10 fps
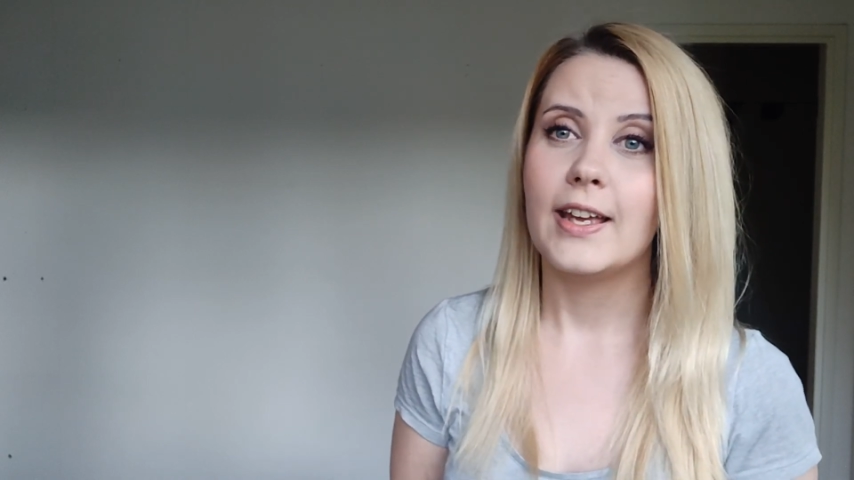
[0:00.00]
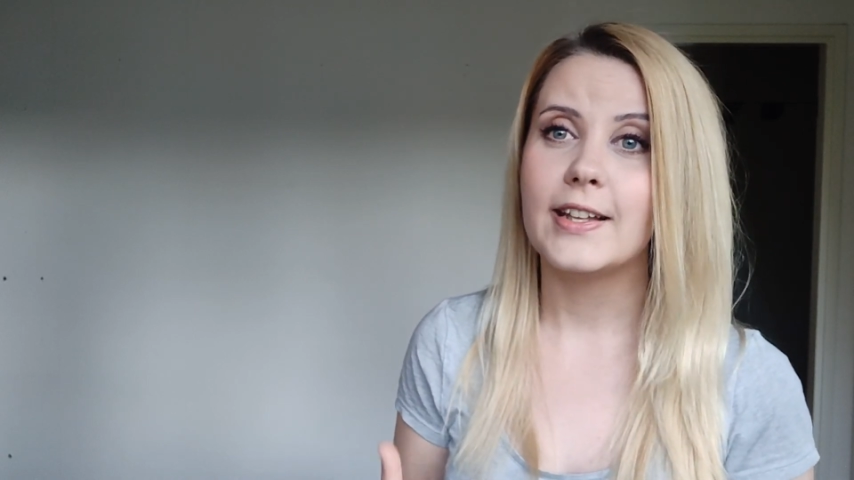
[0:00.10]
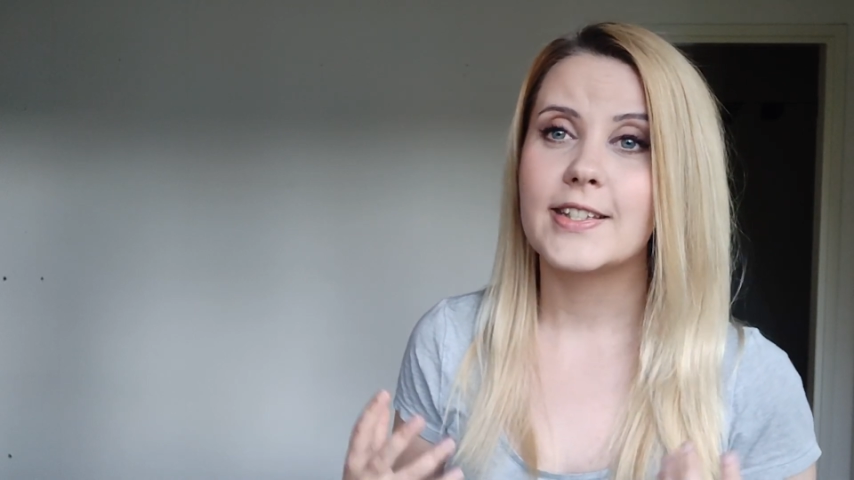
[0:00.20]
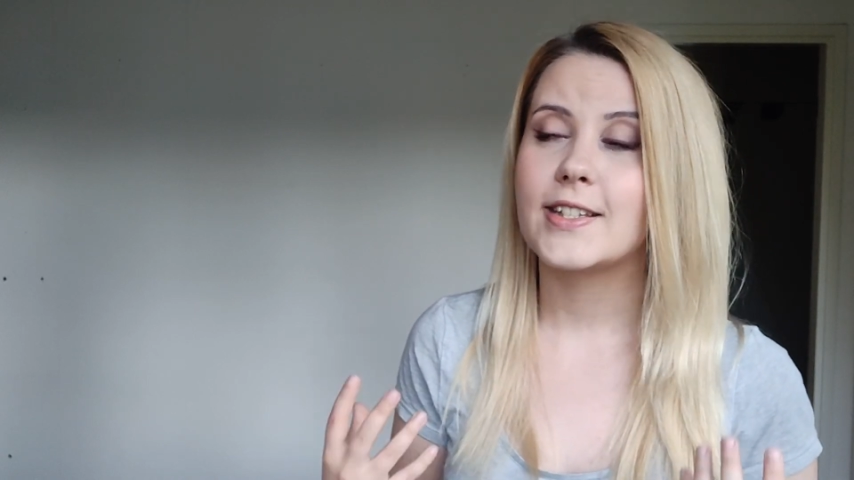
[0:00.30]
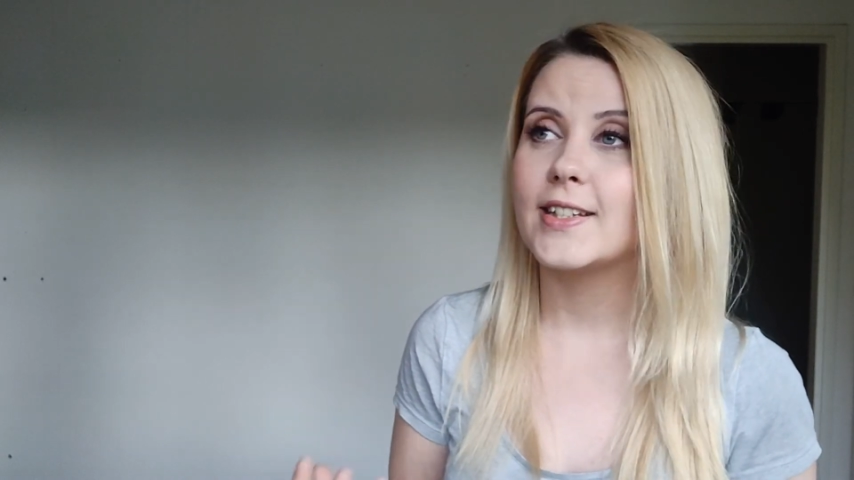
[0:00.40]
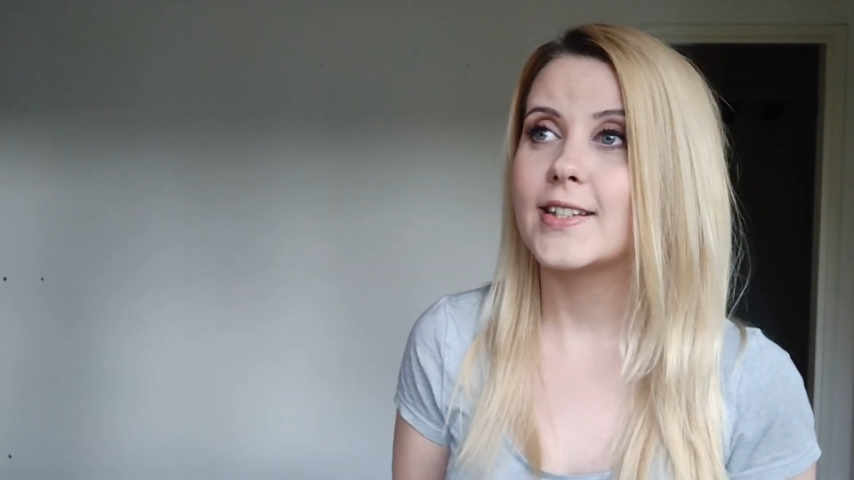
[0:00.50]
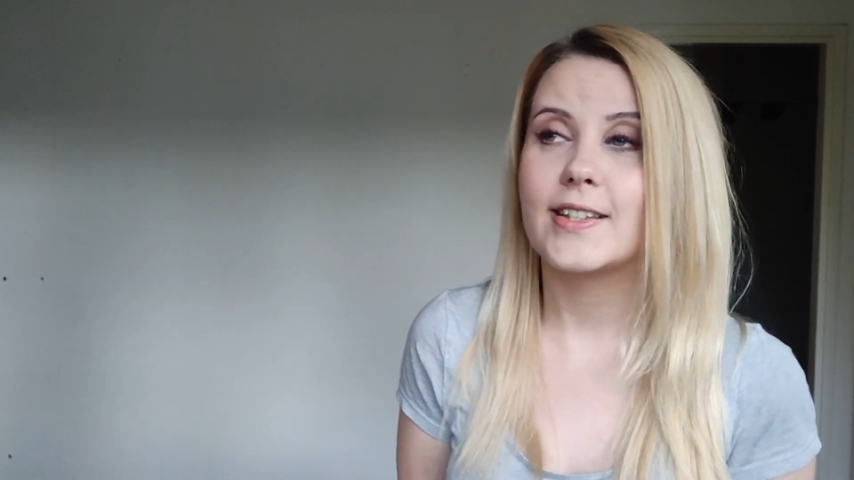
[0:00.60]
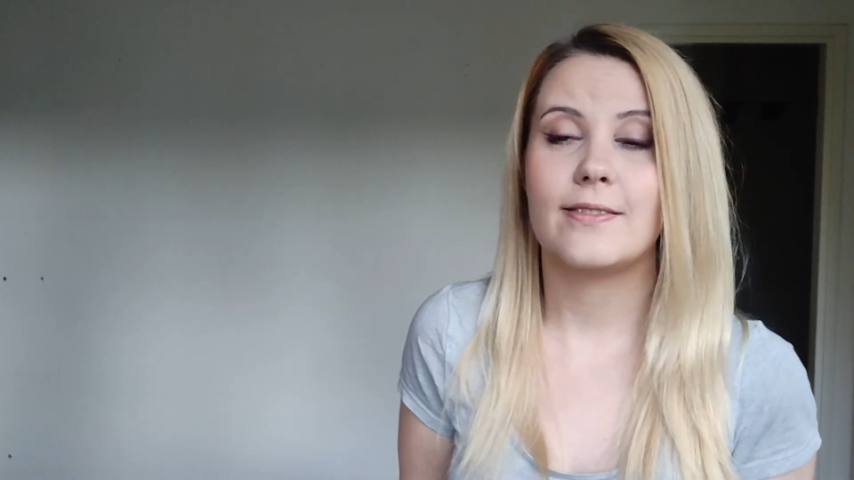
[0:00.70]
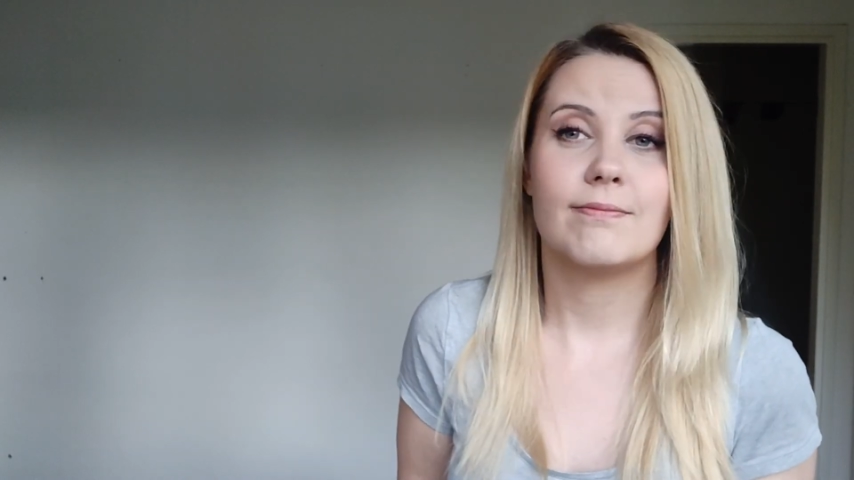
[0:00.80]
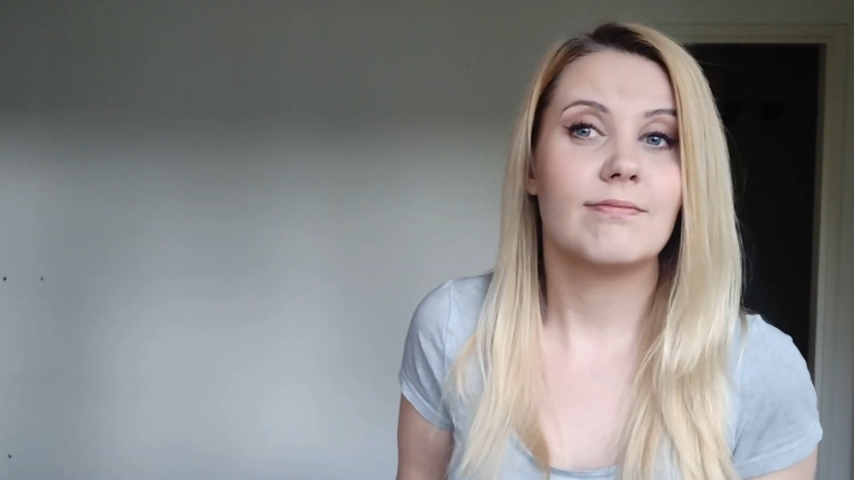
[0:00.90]
It's
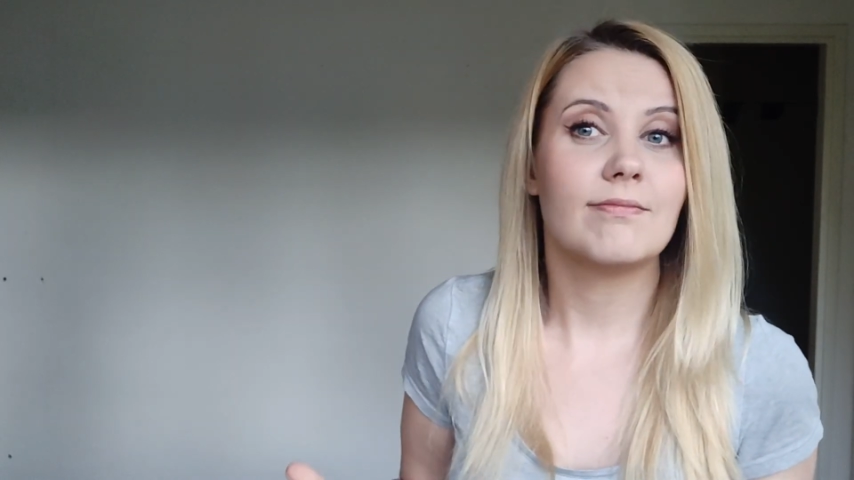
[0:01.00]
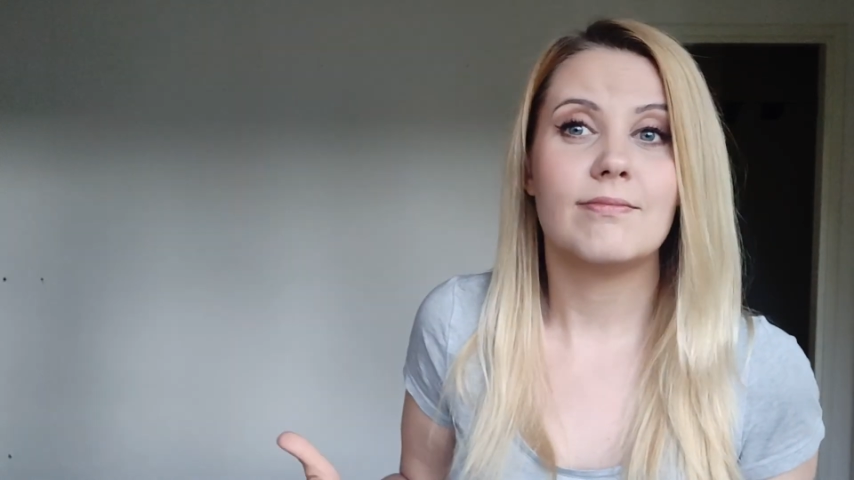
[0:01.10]
just